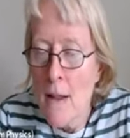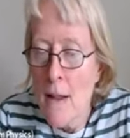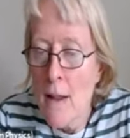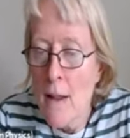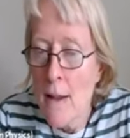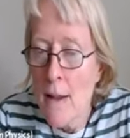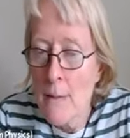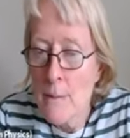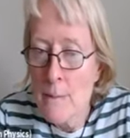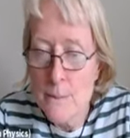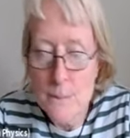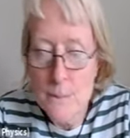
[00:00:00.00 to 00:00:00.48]

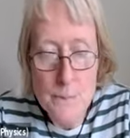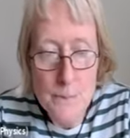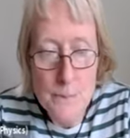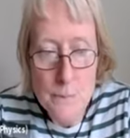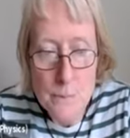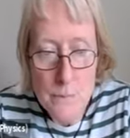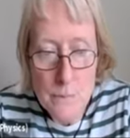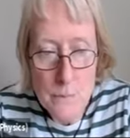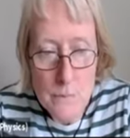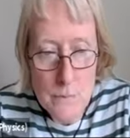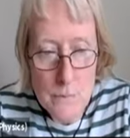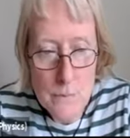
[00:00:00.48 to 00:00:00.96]
Um,
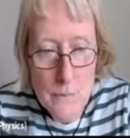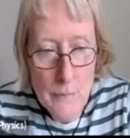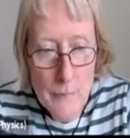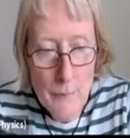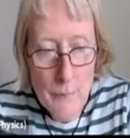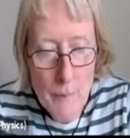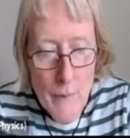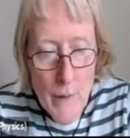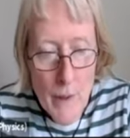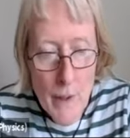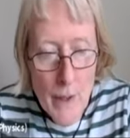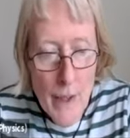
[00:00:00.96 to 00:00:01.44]

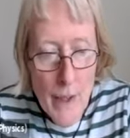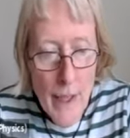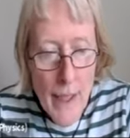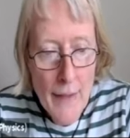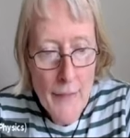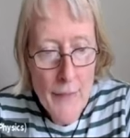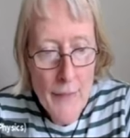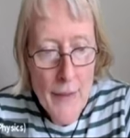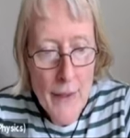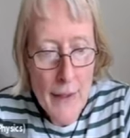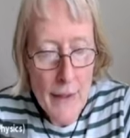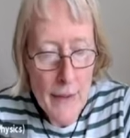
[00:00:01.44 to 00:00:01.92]

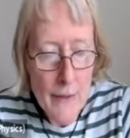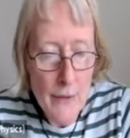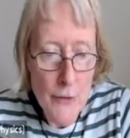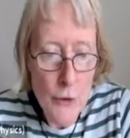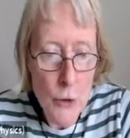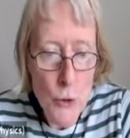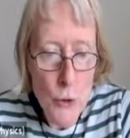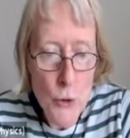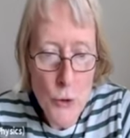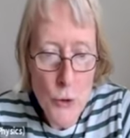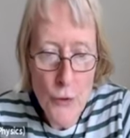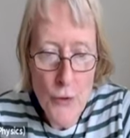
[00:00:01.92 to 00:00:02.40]
and then, of
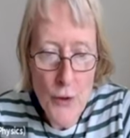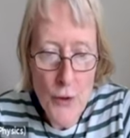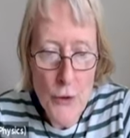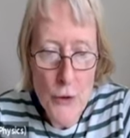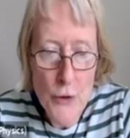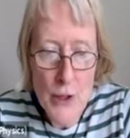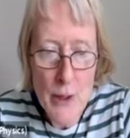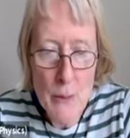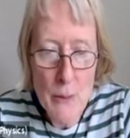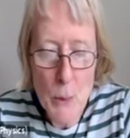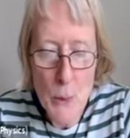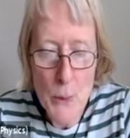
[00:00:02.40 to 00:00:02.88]
course,
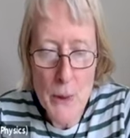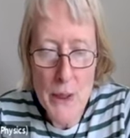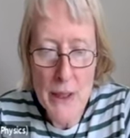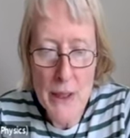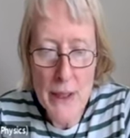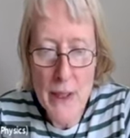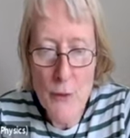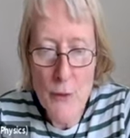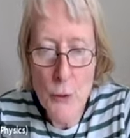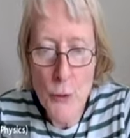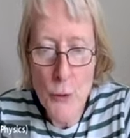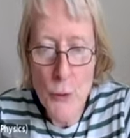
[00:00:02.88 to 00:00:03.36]
floating
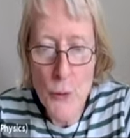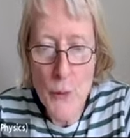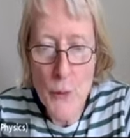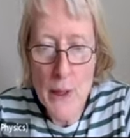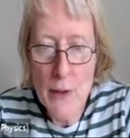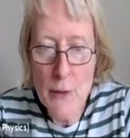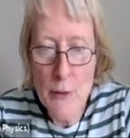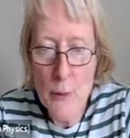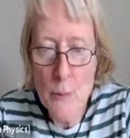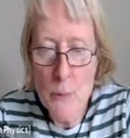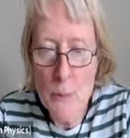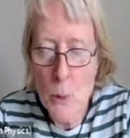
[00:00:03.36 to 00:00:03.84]
point gives you
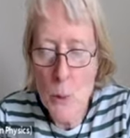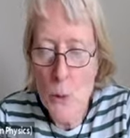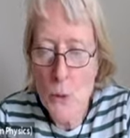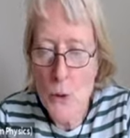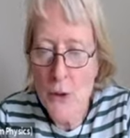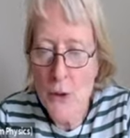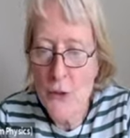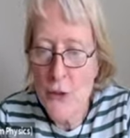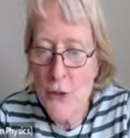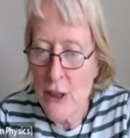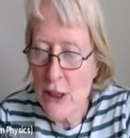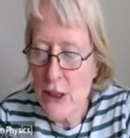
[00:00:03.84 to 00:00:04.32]
even
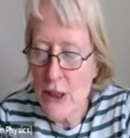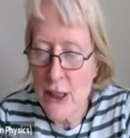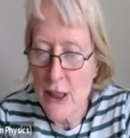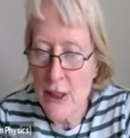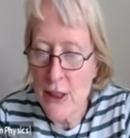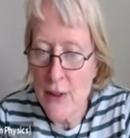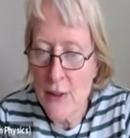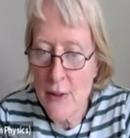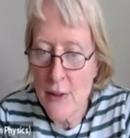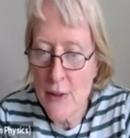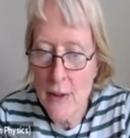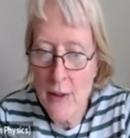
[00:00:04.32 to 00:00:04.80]
more
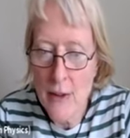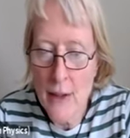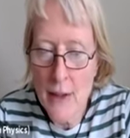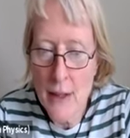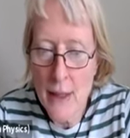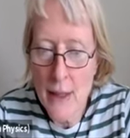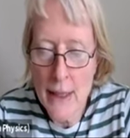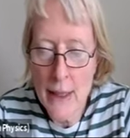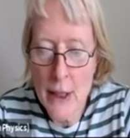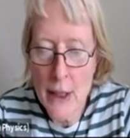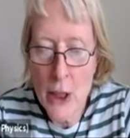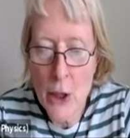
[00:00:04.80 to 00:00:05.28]
efficient
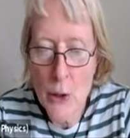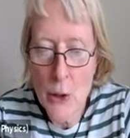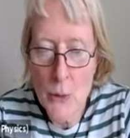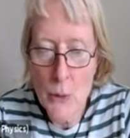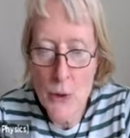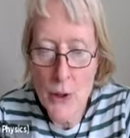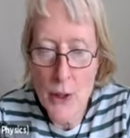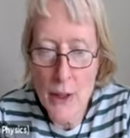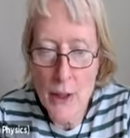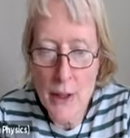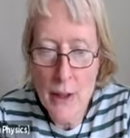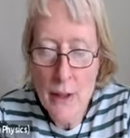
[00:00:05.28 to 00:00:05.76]

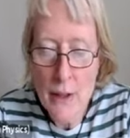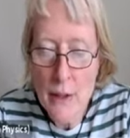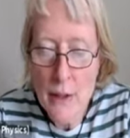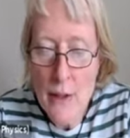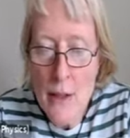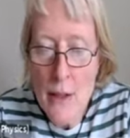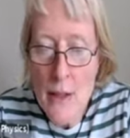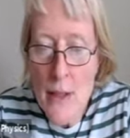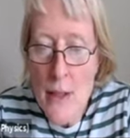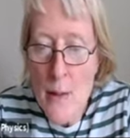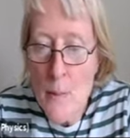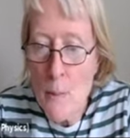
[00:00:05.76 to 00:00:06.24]
encoding,
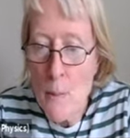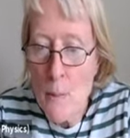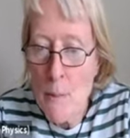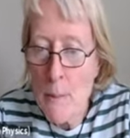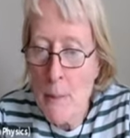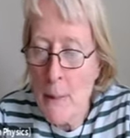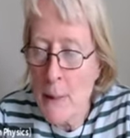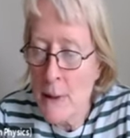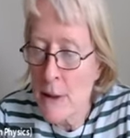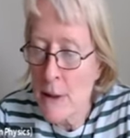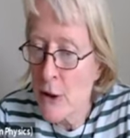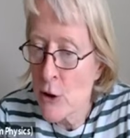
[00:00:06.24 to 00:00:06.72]

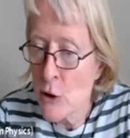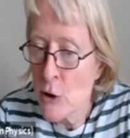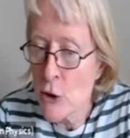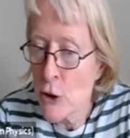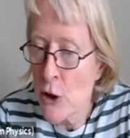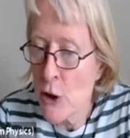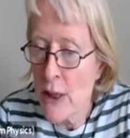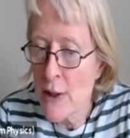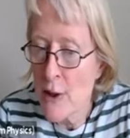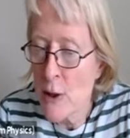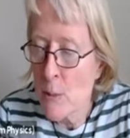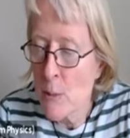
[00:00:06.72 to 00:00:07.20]
but you're
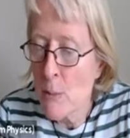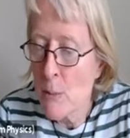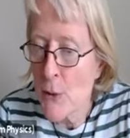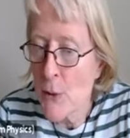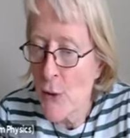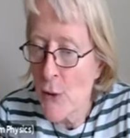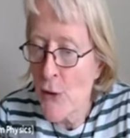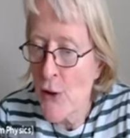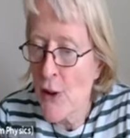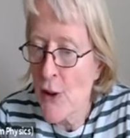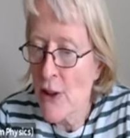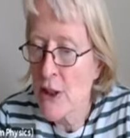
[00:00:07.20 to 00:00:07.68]
trading
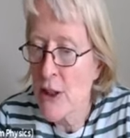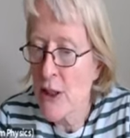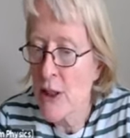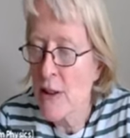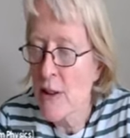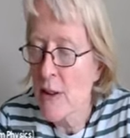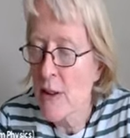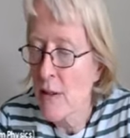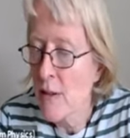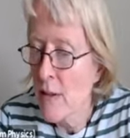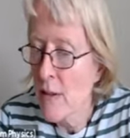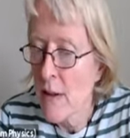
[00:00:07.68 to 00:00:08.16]

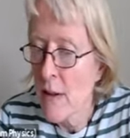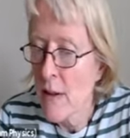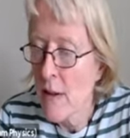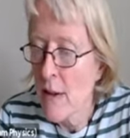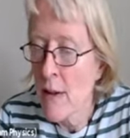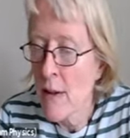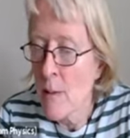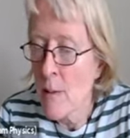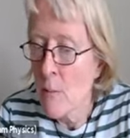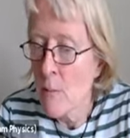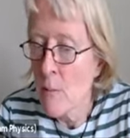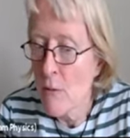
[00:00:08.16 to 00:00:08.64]
precision
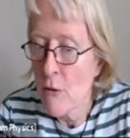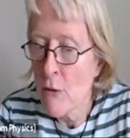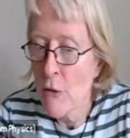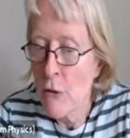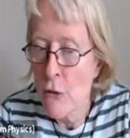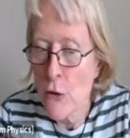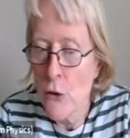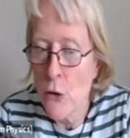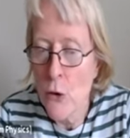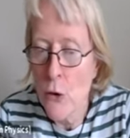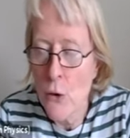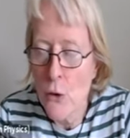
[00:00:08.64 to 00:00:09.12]
um,
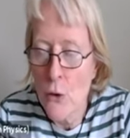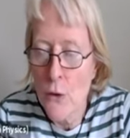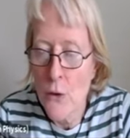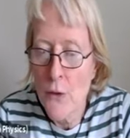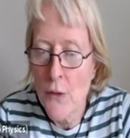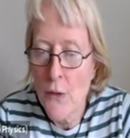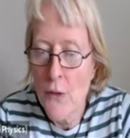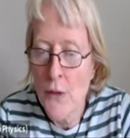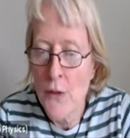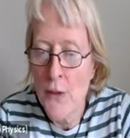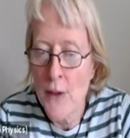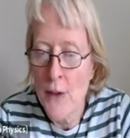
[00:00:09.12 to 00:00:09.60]
for
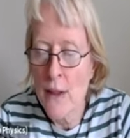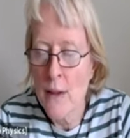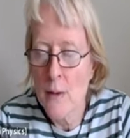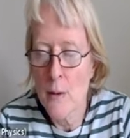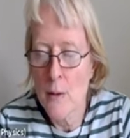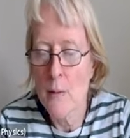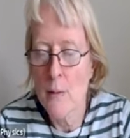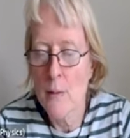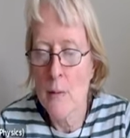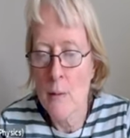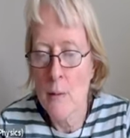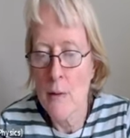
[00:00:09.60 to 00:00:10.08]

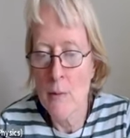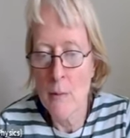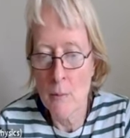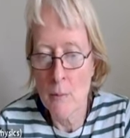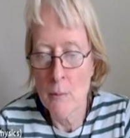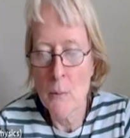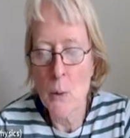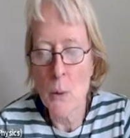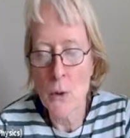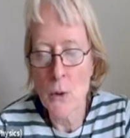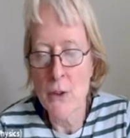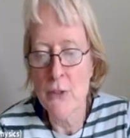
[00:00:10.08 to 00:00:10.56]
the
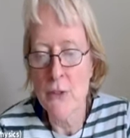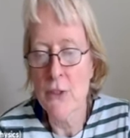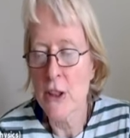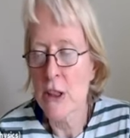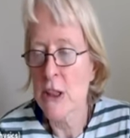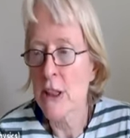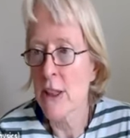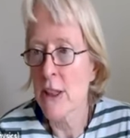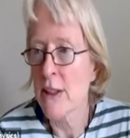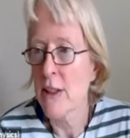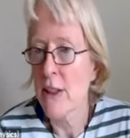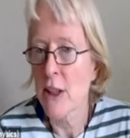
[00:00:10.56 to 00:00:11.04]
more
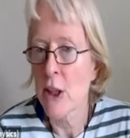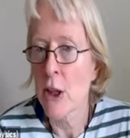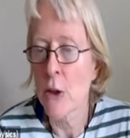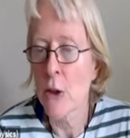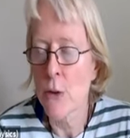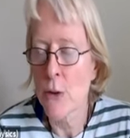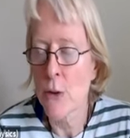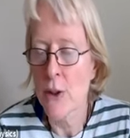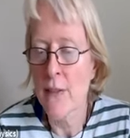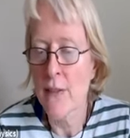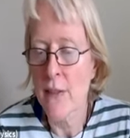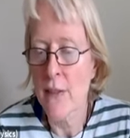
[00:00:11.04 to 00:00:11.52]
efficient
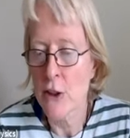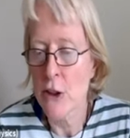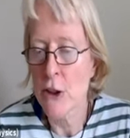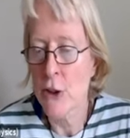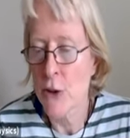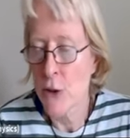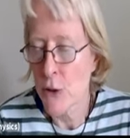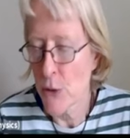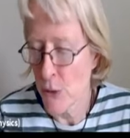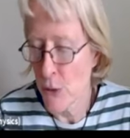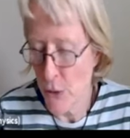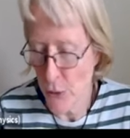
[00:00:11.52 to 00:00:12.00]
encoding that
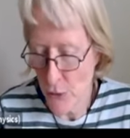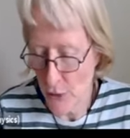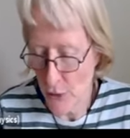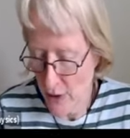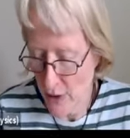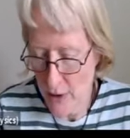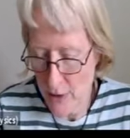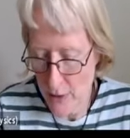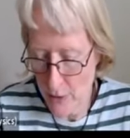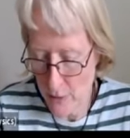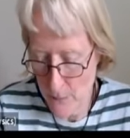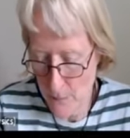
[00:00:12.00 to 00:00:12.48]
you're using
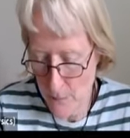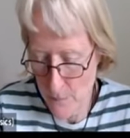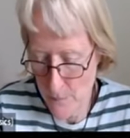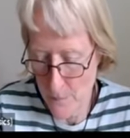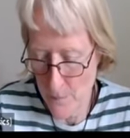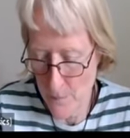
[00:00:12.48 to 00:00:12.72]
here.